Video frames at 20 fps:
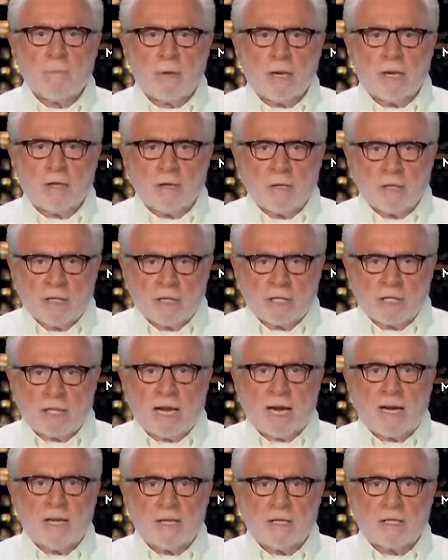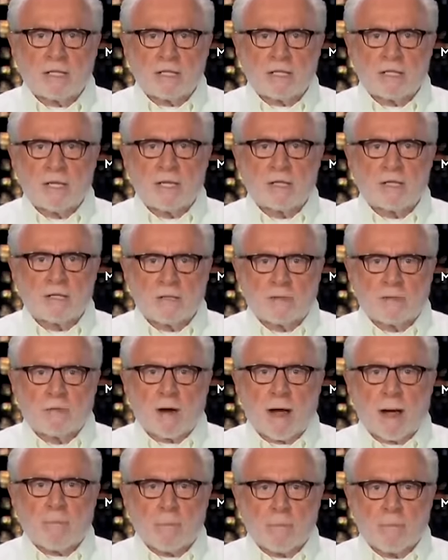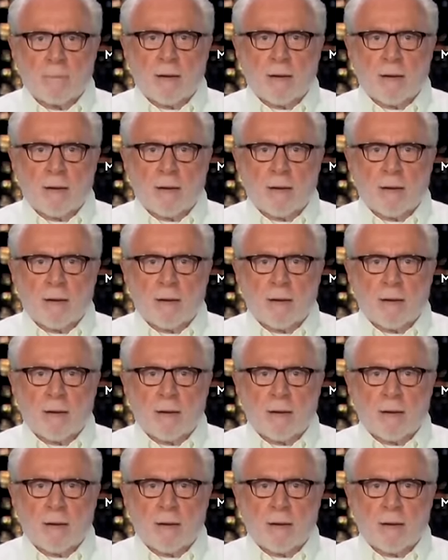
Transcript: but you decided to still drop a